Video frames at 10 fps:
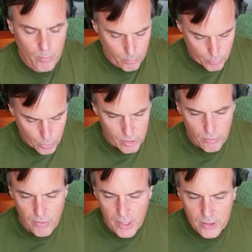put the
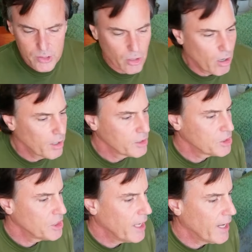feathers on the
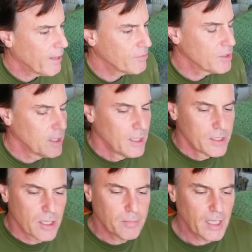shaft,
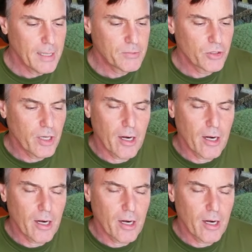sometimes they're not